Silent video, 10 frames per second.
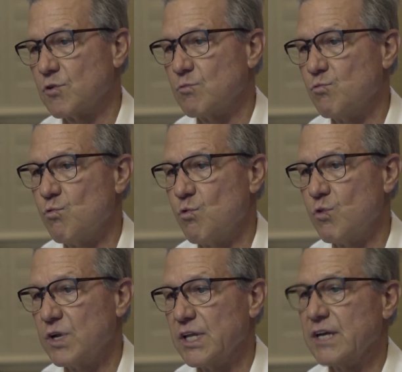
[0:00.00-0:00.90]

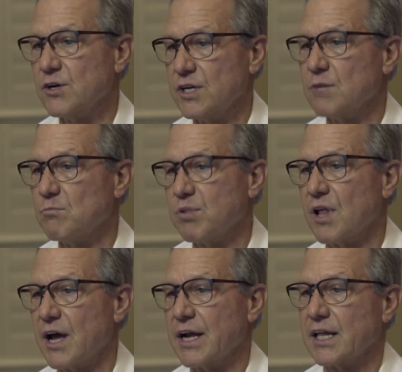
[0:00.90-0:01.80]
really good
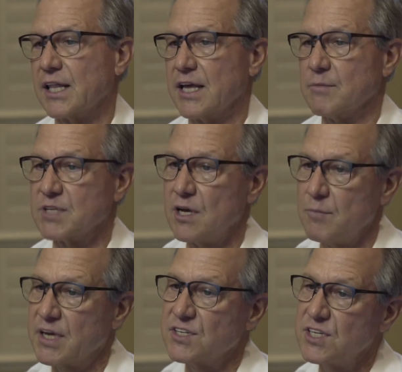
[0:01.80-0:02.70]
compliant claims,
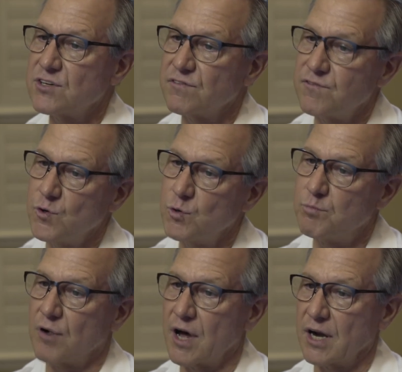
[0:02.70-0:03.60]
because these are food
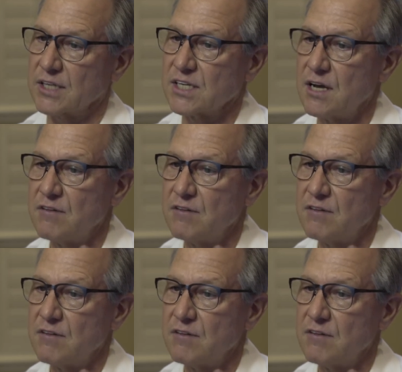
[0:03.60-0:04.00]
products,